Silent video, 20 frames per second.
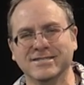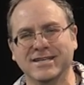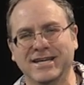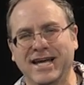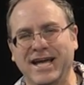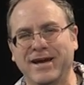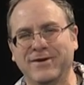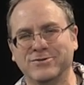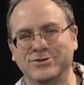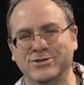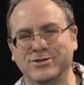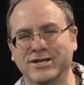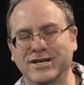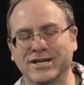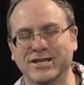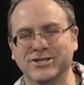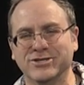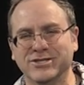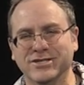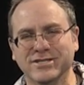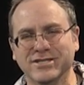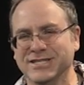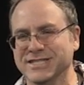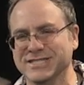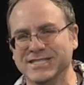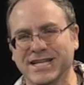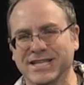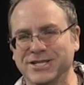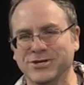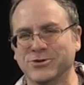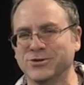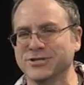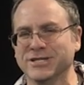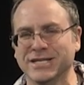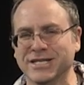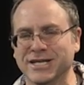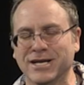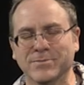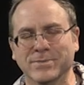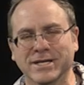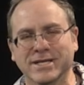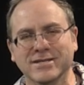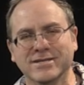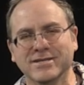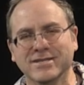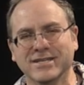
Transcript: after 100. That's not the order they come in.